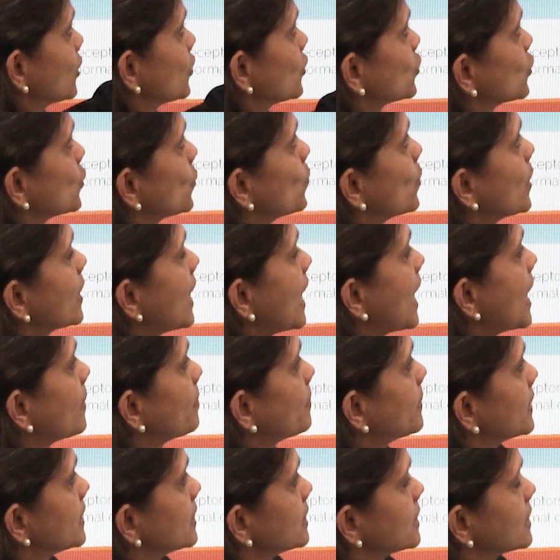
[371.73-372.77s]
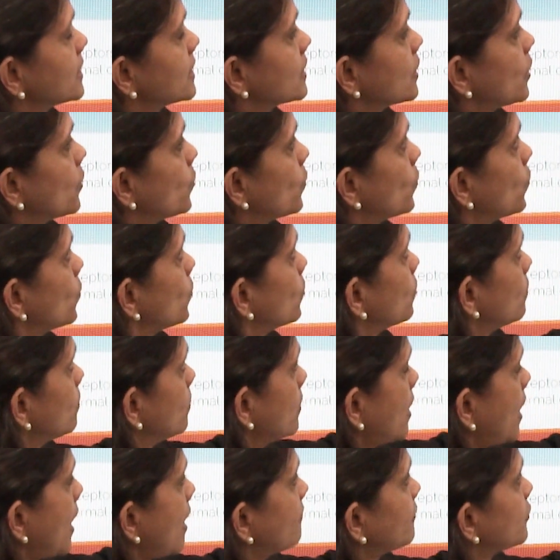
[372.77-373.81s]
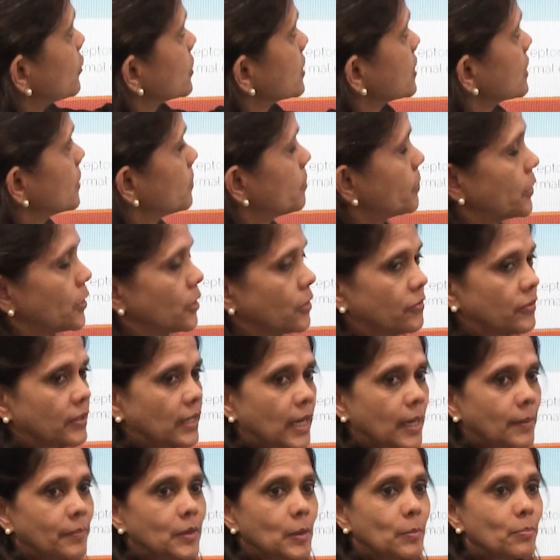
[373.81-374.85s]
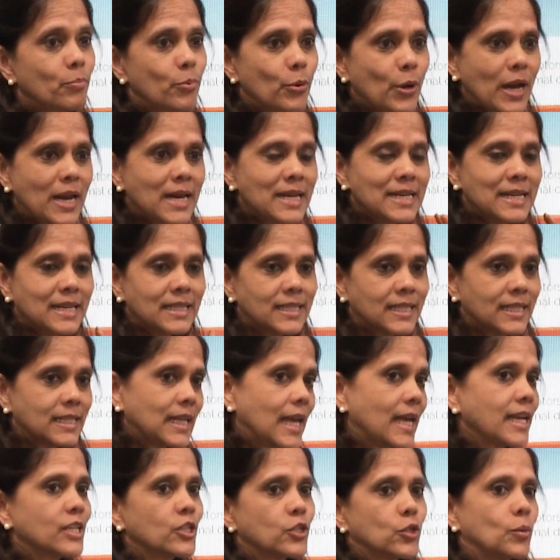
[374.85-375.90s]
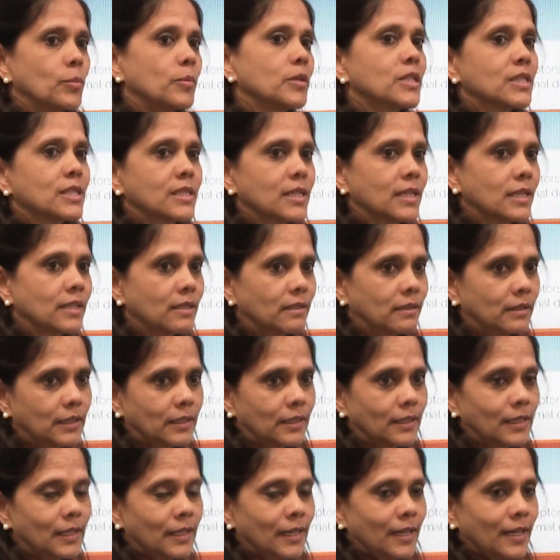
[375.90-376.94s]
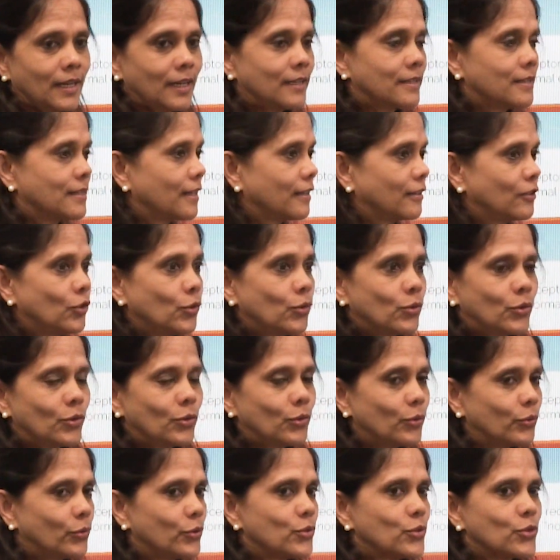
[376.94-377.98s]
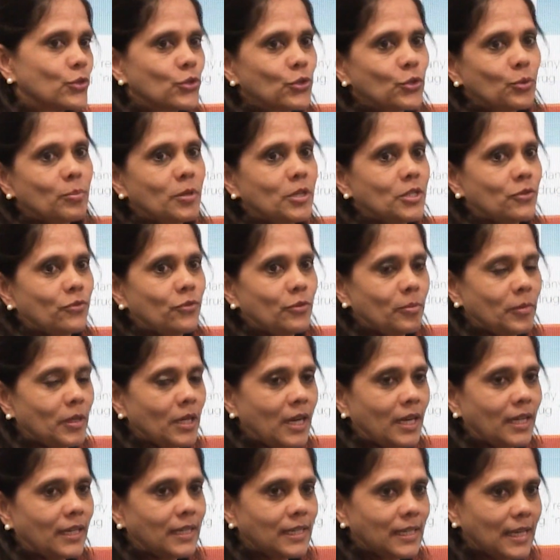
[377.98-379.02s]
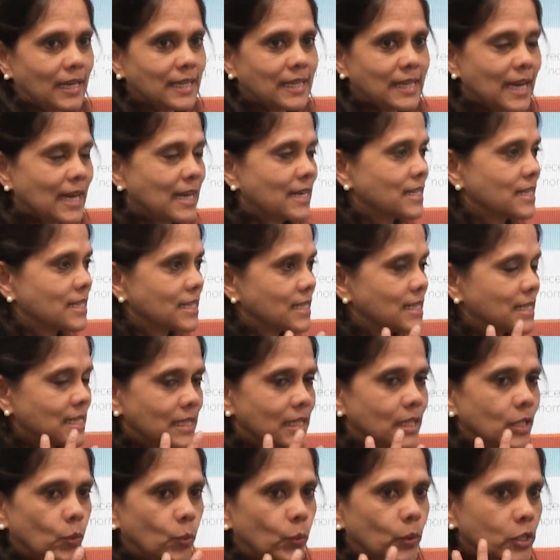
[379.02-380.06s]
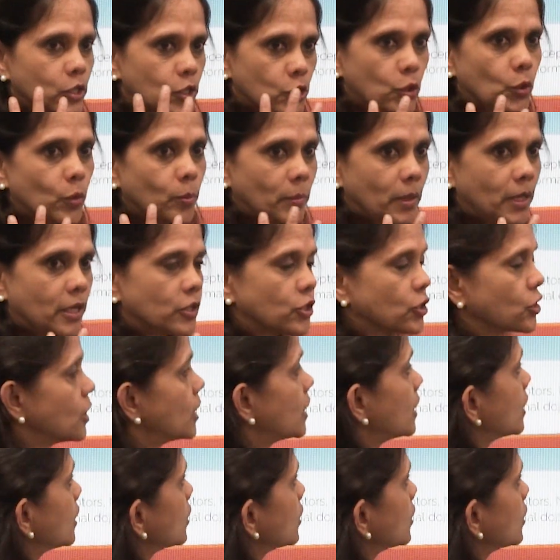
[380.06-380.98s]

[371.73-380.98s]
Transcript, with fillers: So what happens after a certain period of time? The brain doesn't like so much signaling. It's like no, no, no. This is too much for me. I I can't deal with so much.